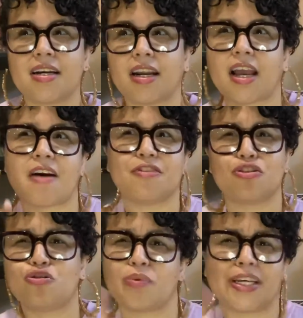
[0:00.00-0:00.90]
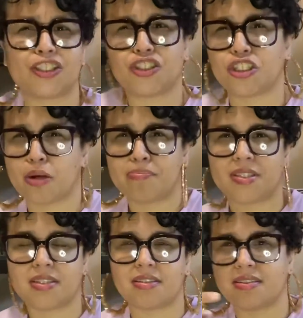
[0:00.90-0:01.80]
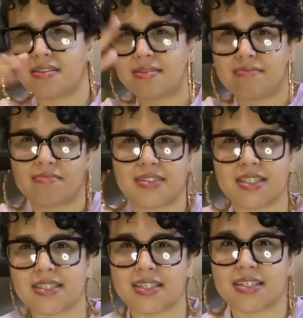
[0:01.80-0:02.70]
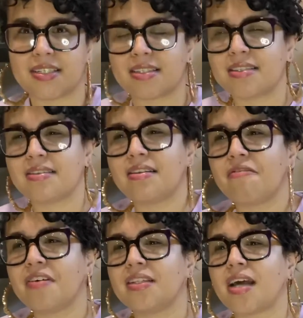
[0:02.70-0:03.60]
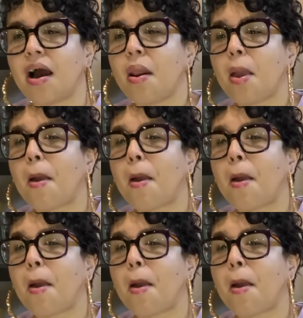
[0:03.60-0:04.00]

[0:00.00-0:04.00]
and like having to do with like ships and diseases and stuff like that.